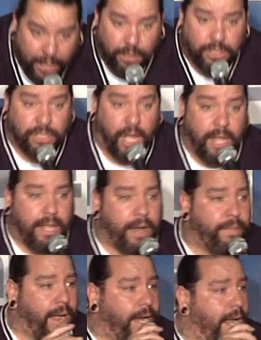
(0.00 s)
you saw
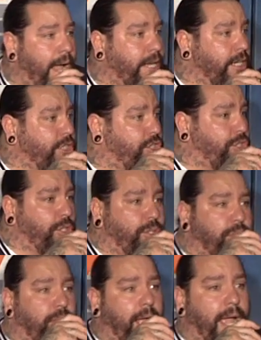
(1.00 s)
that right there? I could
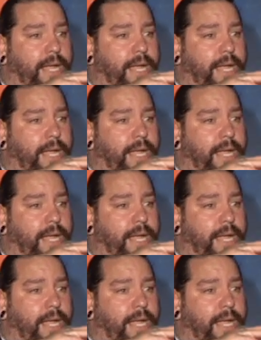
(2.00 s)
sue, eh?